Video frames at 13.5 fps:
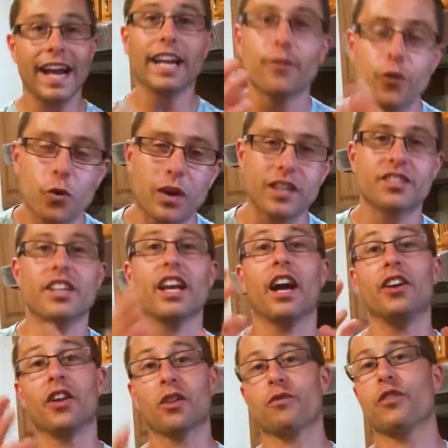And if you wanna see
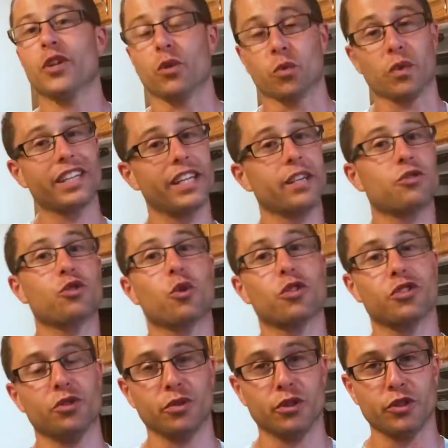another video really geared
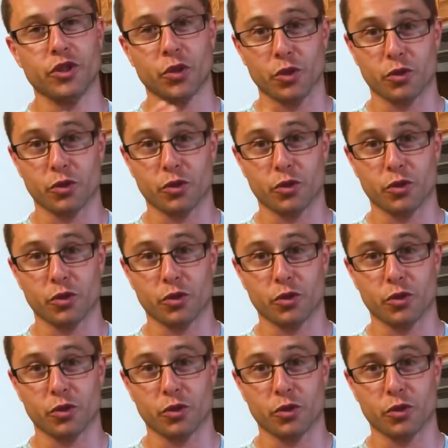towards your